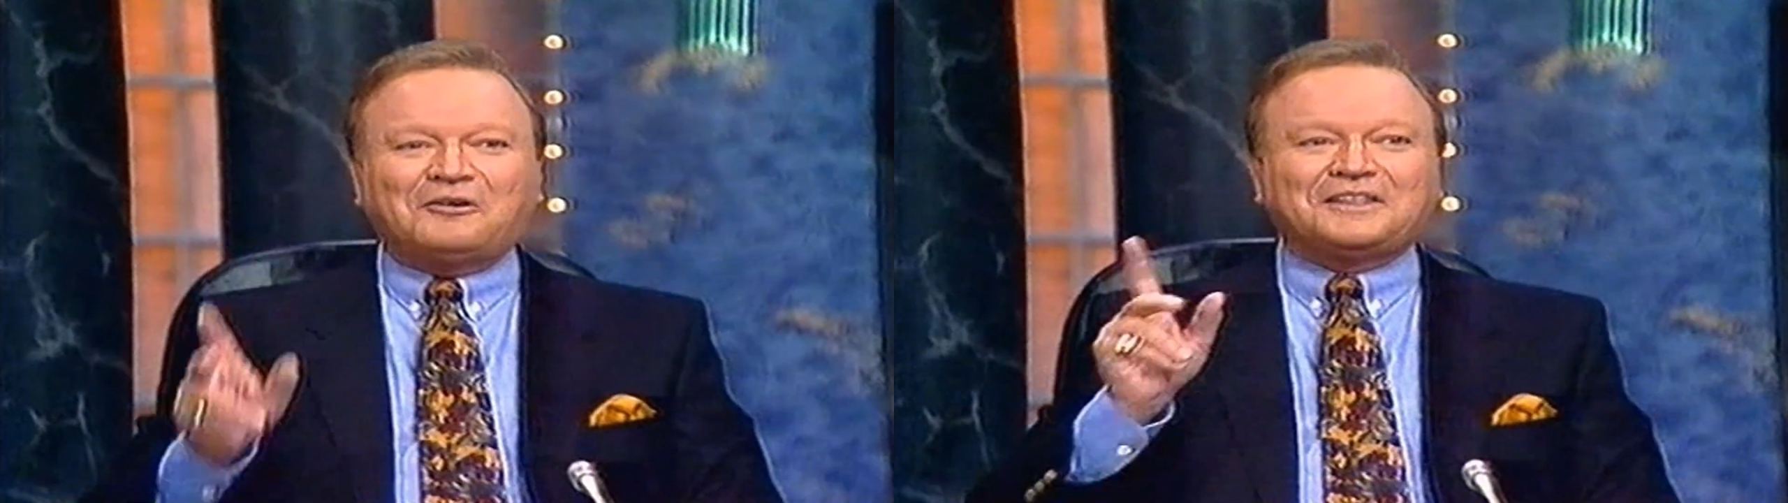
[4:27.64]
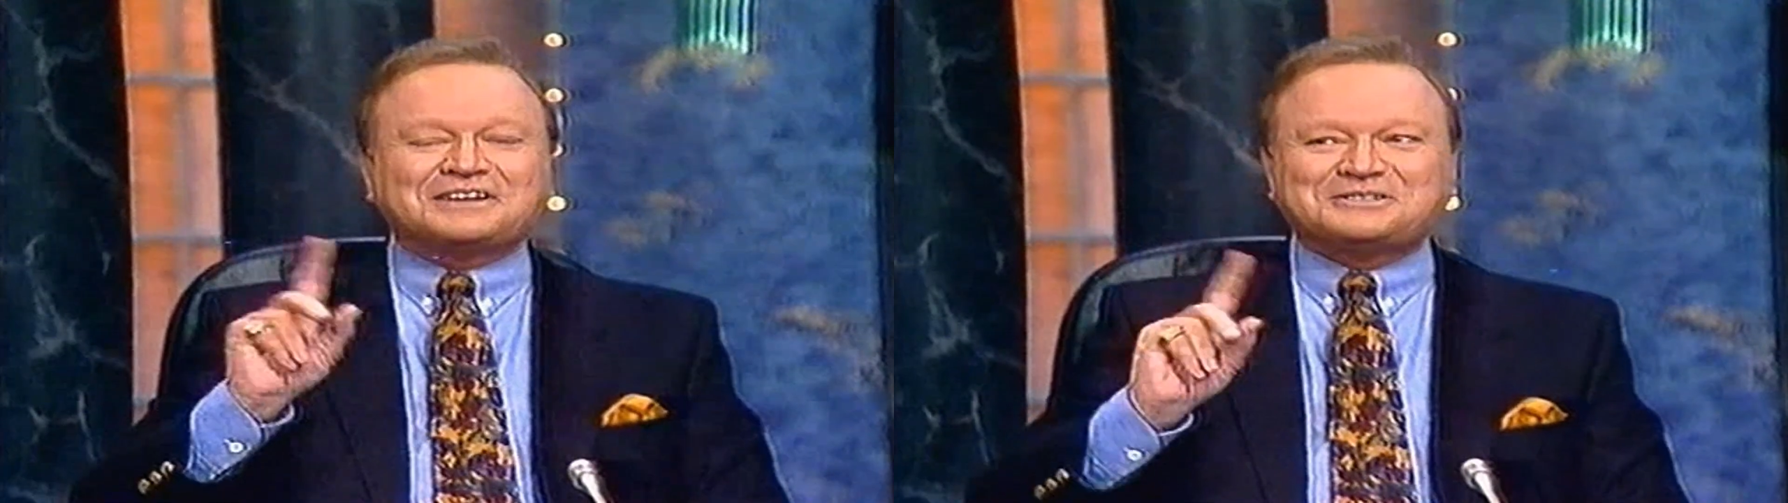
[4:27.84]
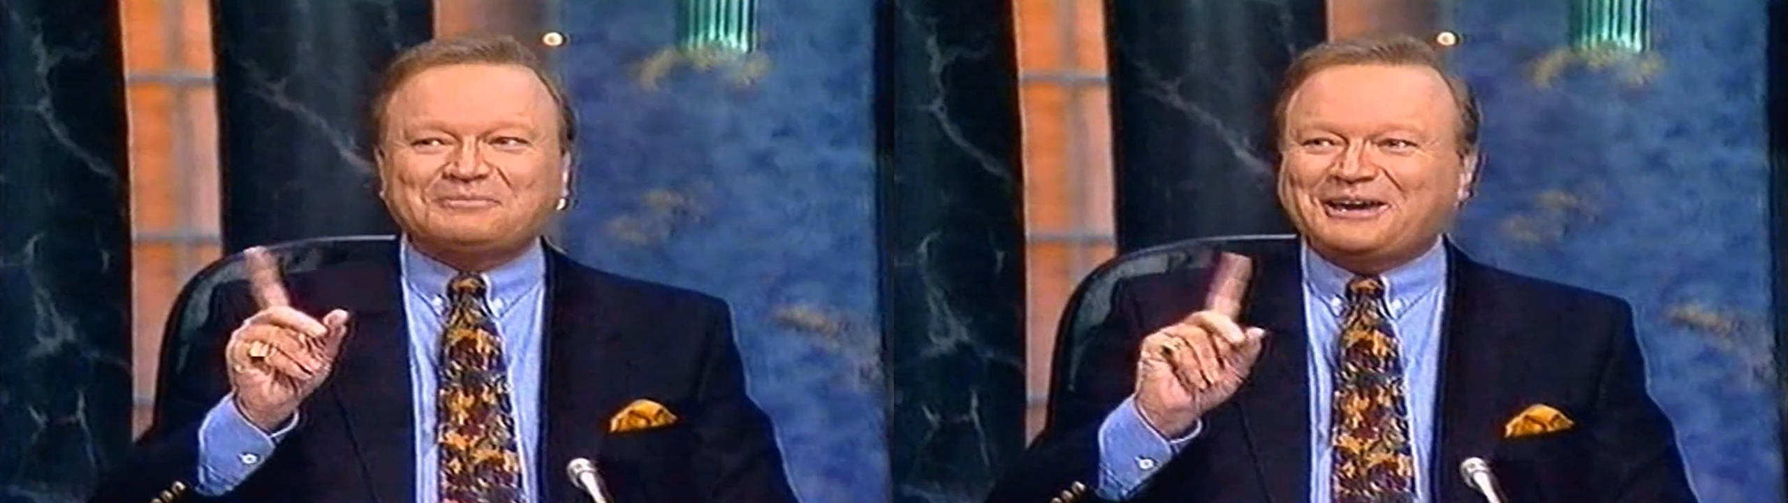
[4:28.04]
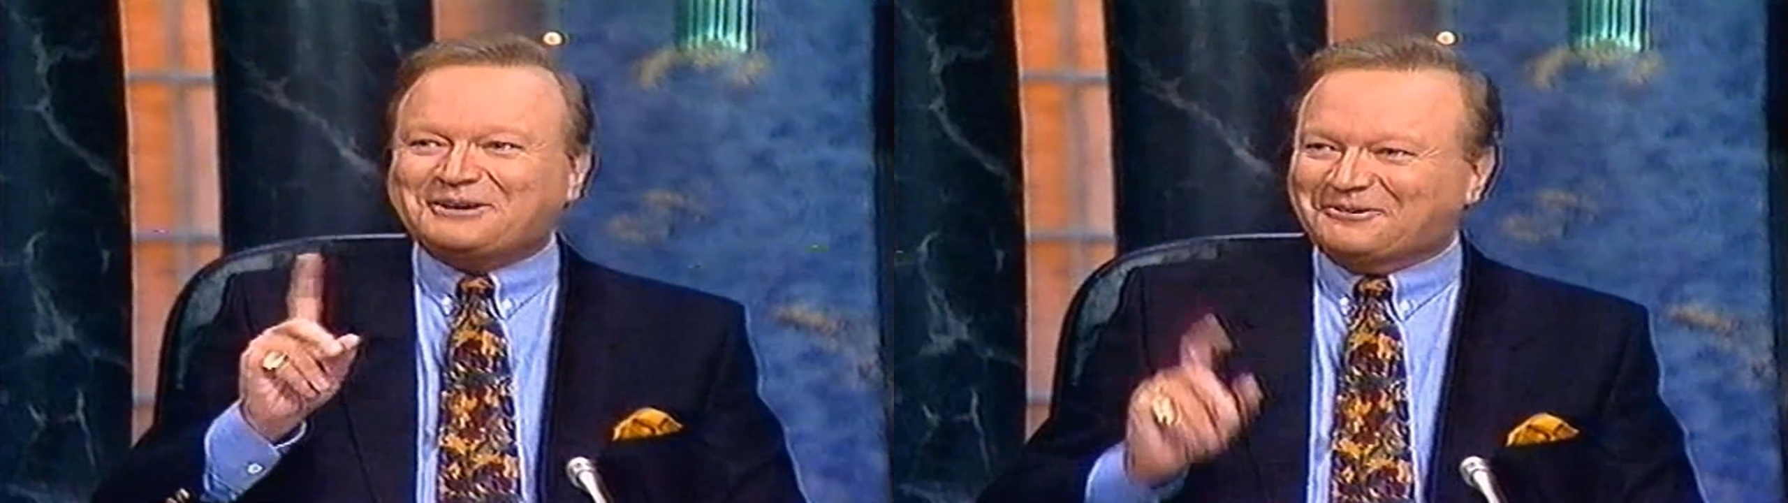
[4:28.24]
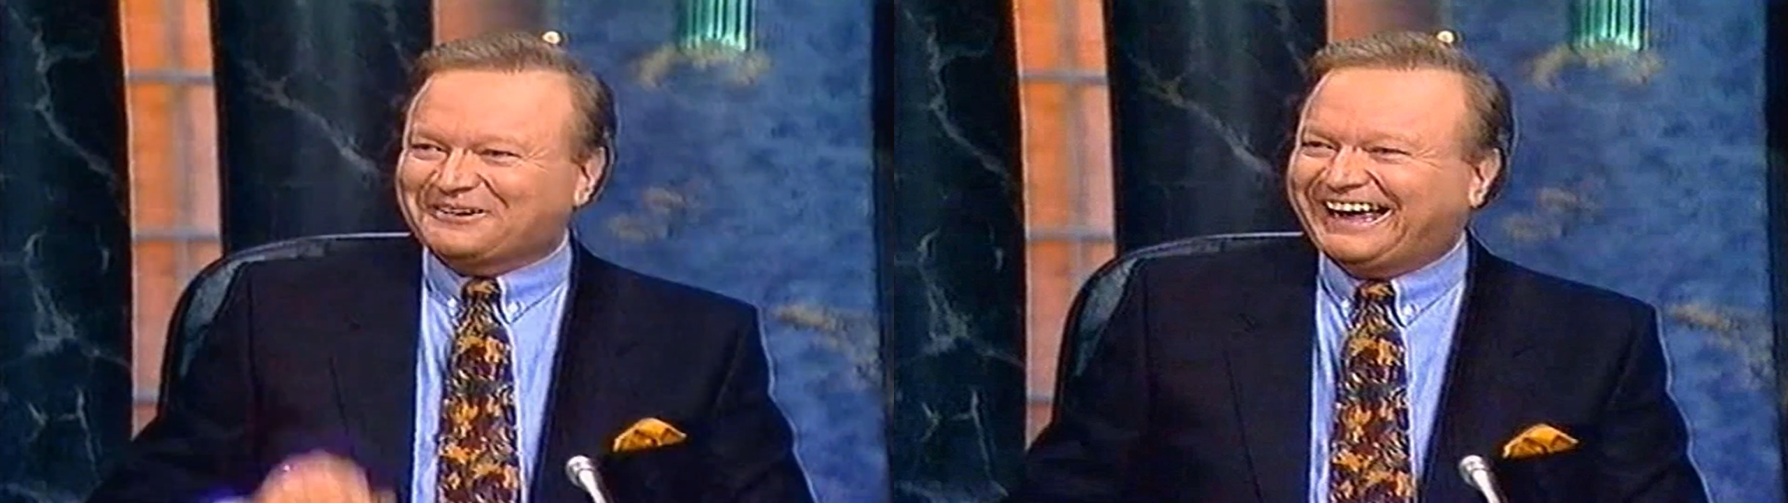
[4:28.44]
Well, that's
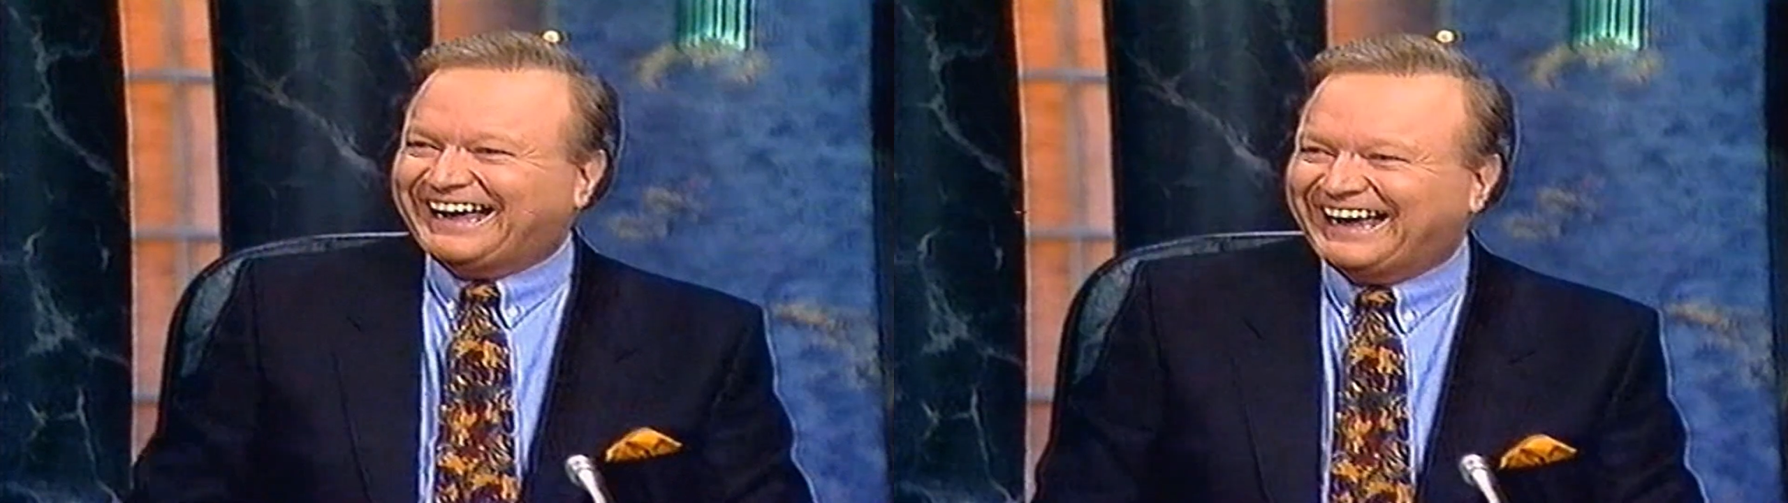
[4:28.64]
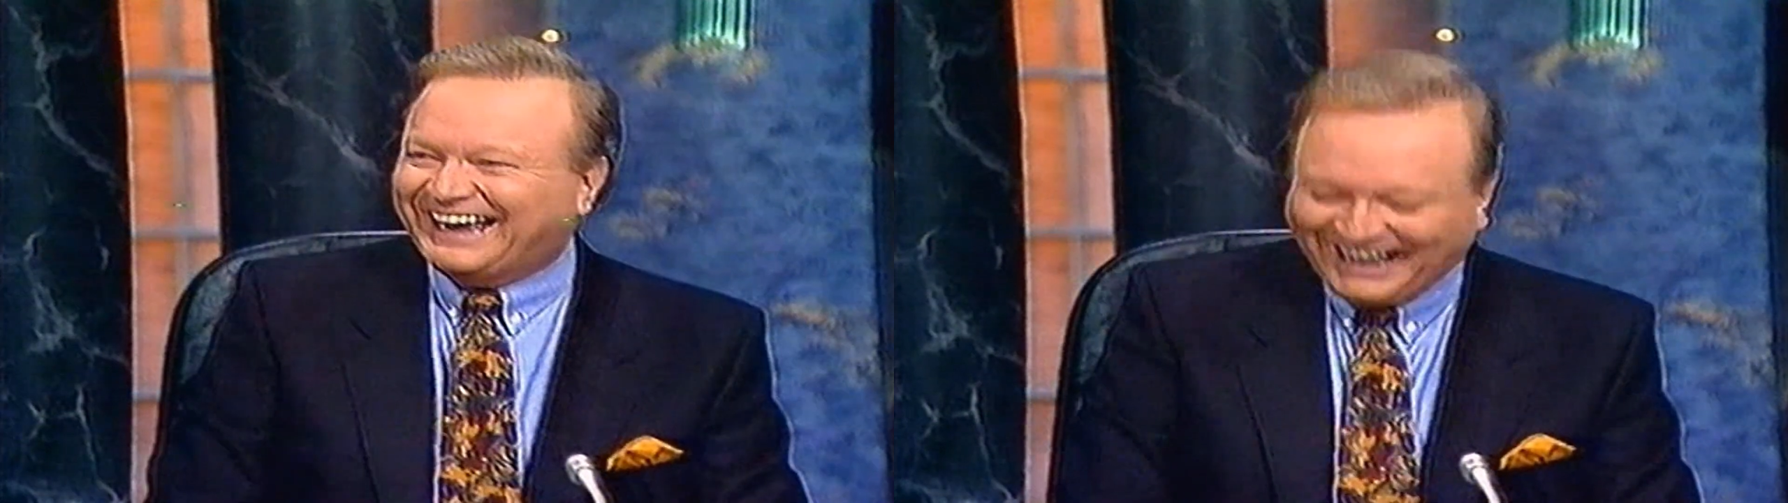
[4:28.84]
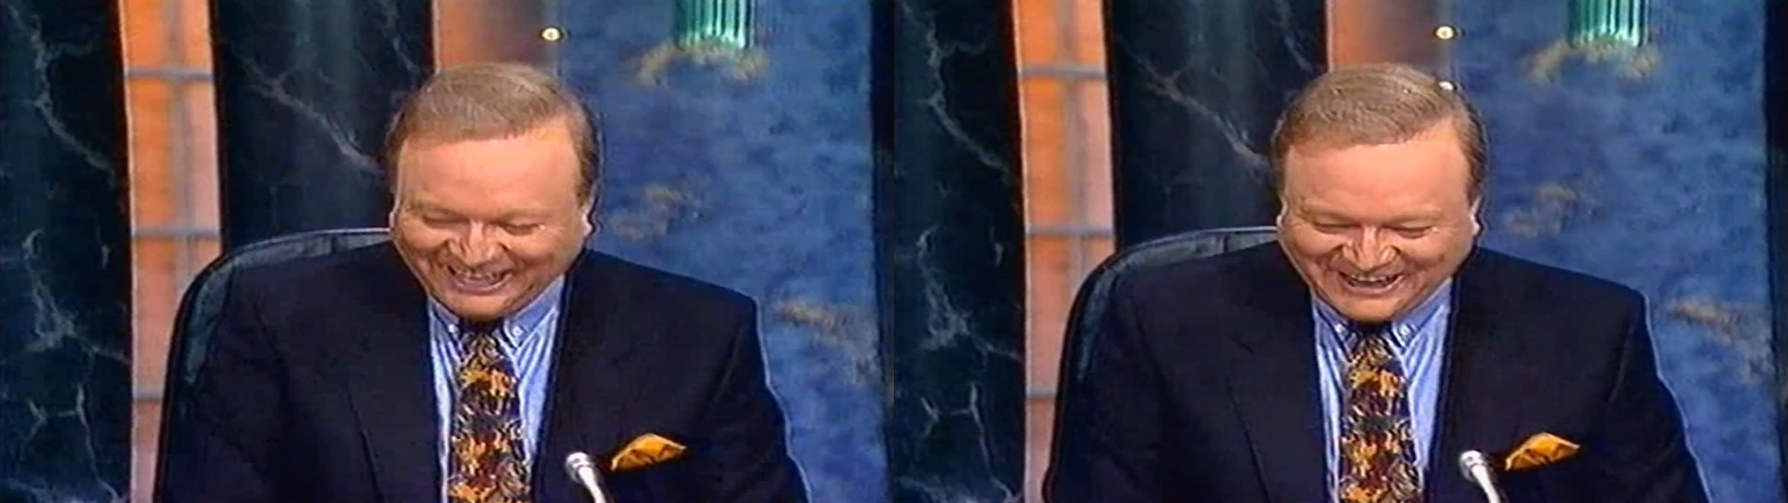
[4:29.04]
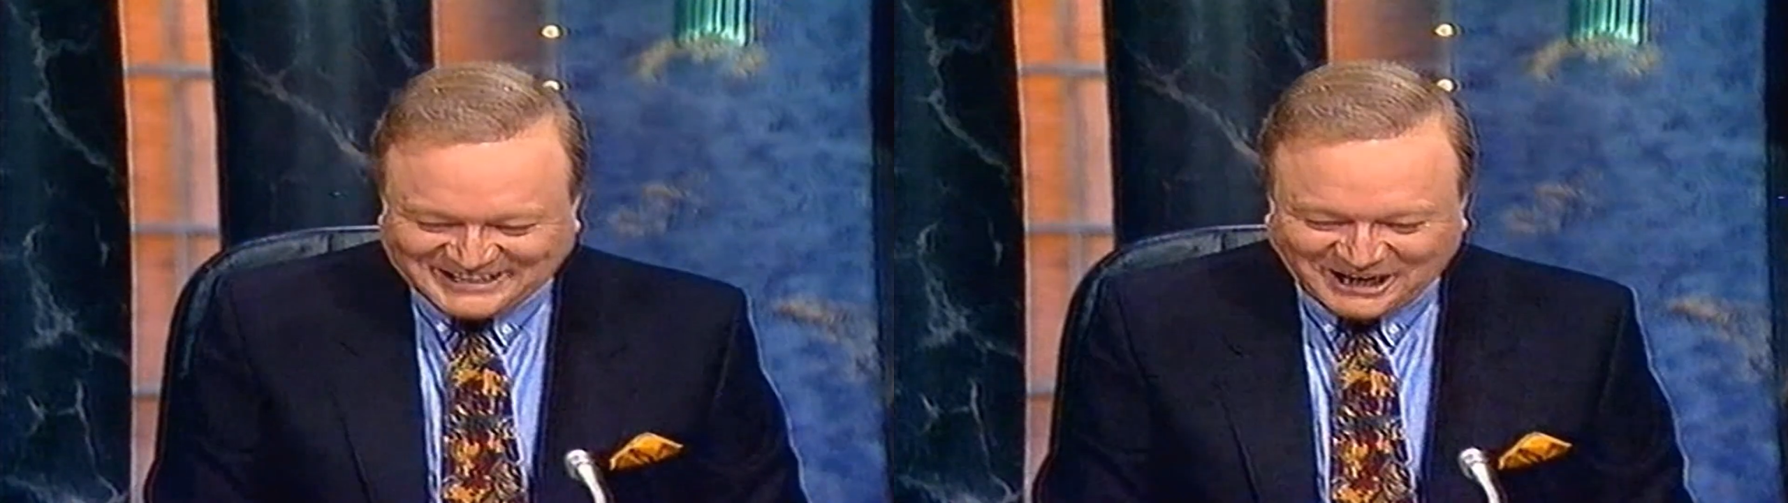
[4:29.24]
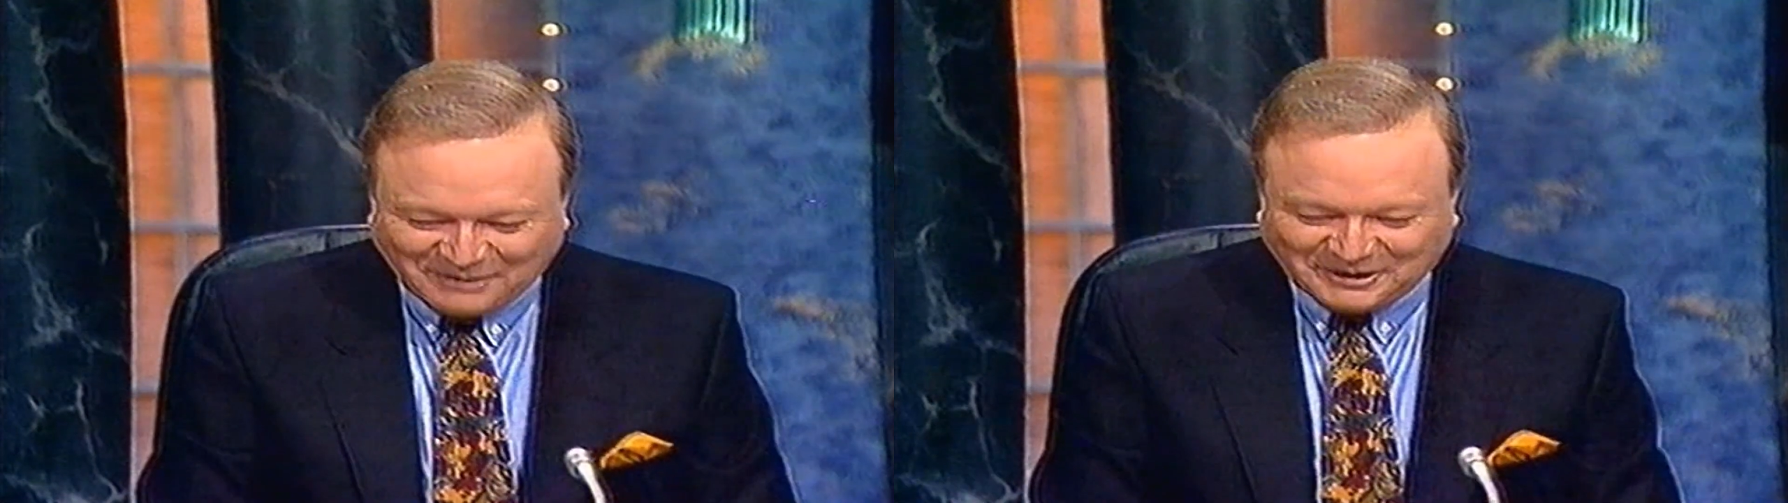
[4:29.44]
debatable.
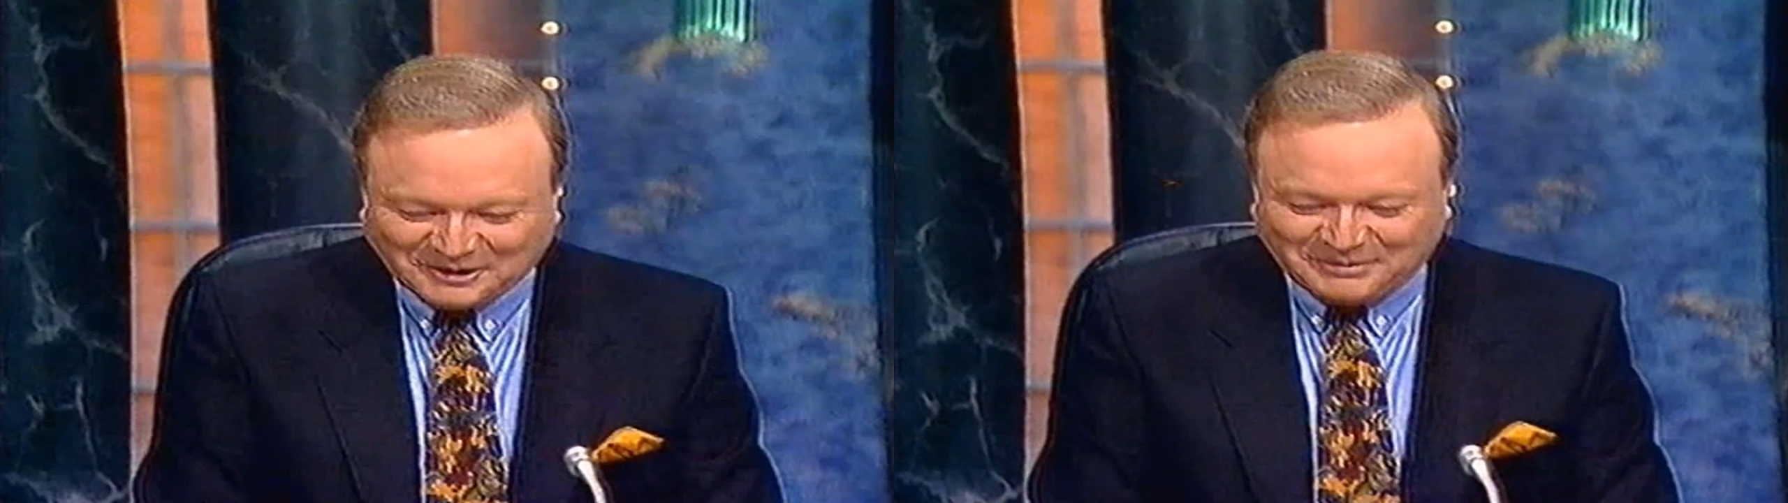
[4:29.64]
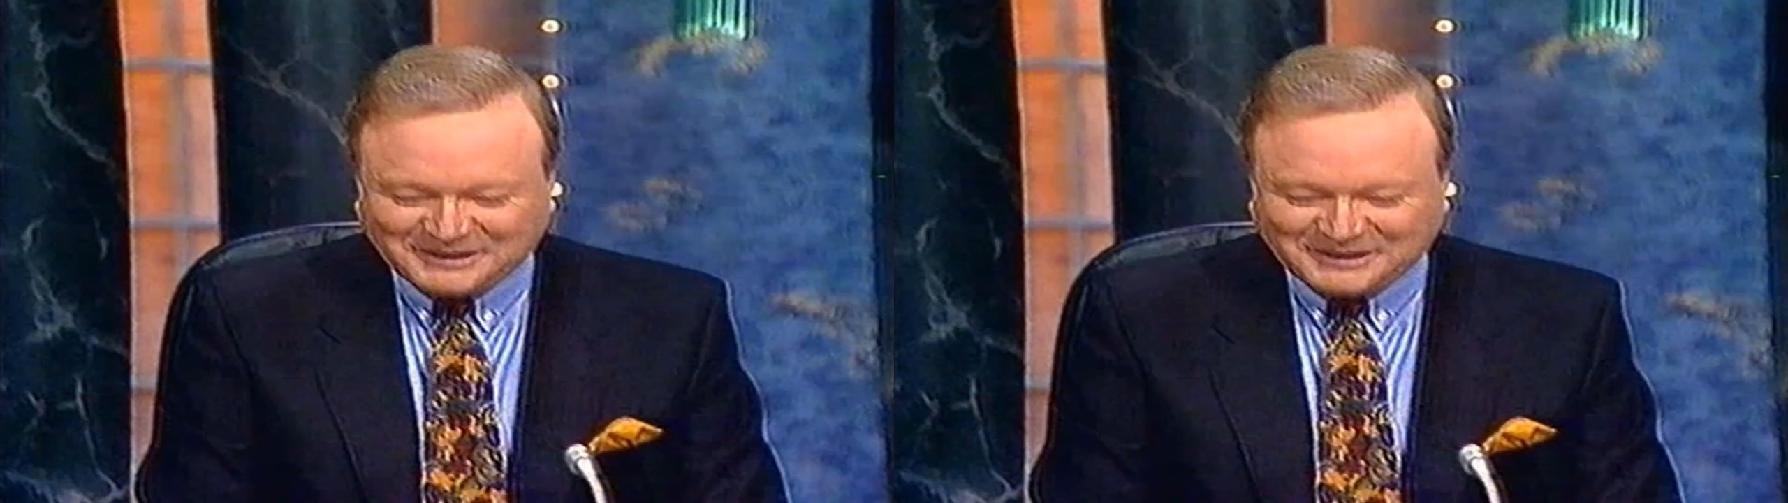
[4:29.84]
Thanks a lot, Bill.